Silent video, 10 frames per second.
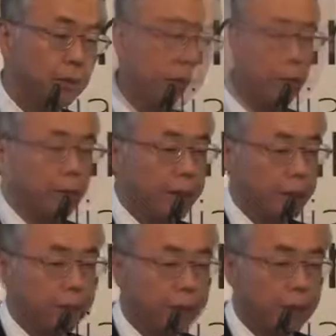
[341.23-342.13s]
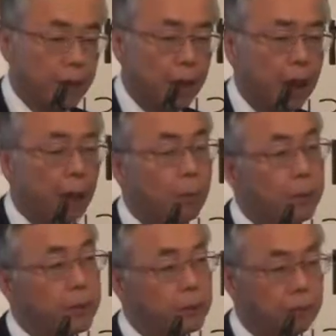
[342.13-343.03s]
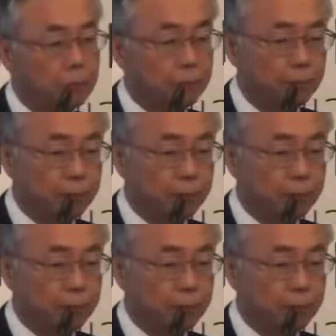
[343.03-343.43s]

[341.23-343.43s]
We believe our vision